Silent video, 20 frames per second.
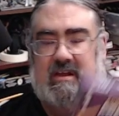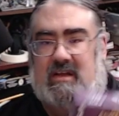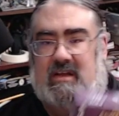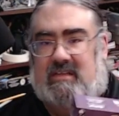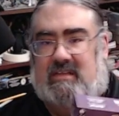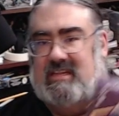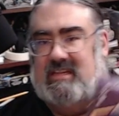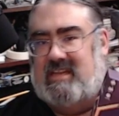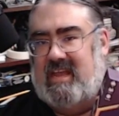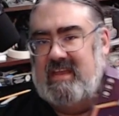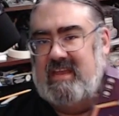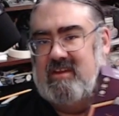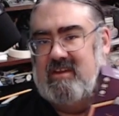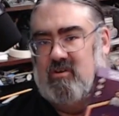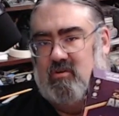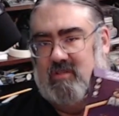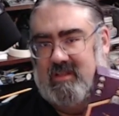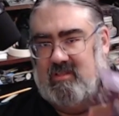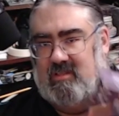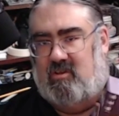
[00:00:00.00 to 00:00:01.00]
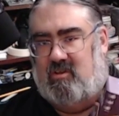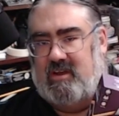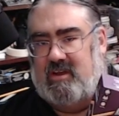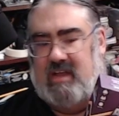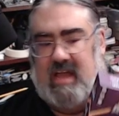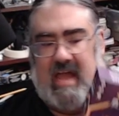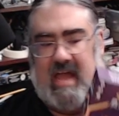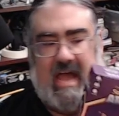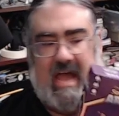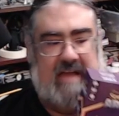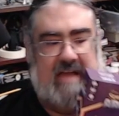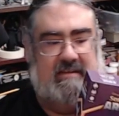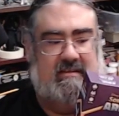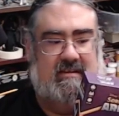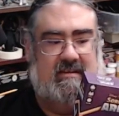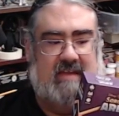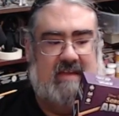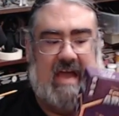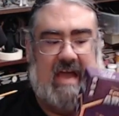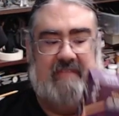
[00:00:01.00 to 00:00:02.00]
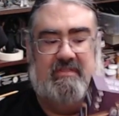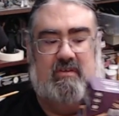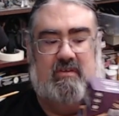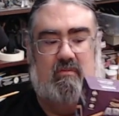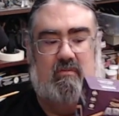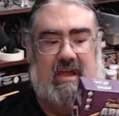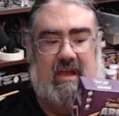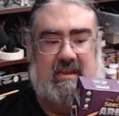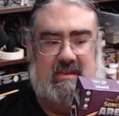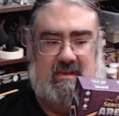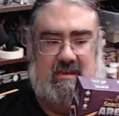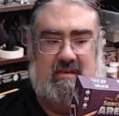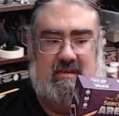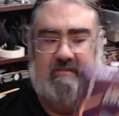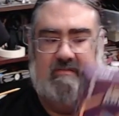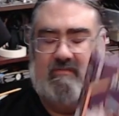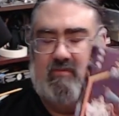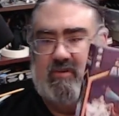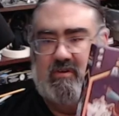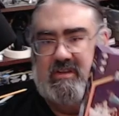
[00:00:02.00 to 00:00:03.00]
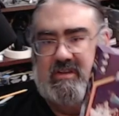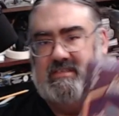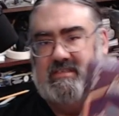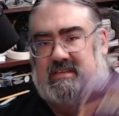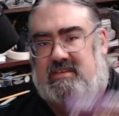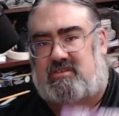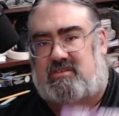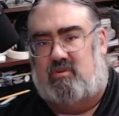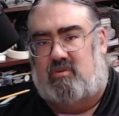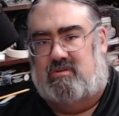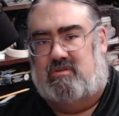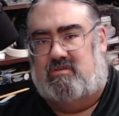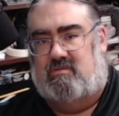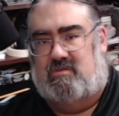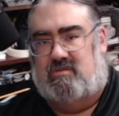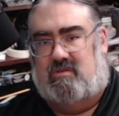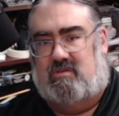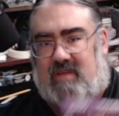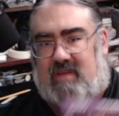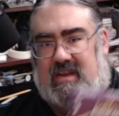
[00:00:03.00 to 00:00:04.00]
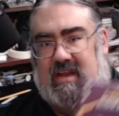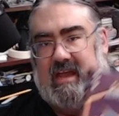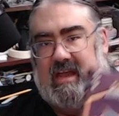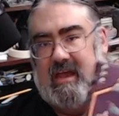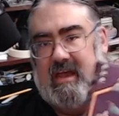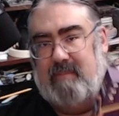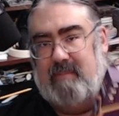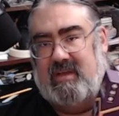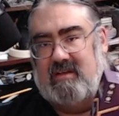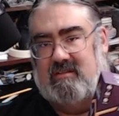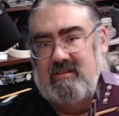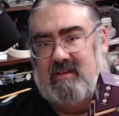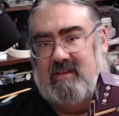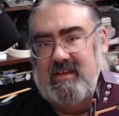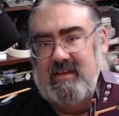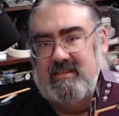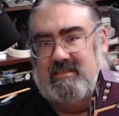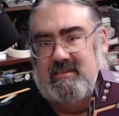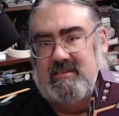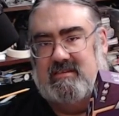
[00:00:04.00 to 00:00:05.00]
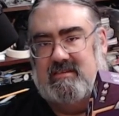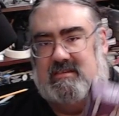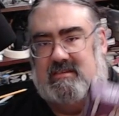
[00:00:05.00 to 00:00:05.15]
to take an early look at At the Ready for Disney Sorcerer's Arena Epic Alliances.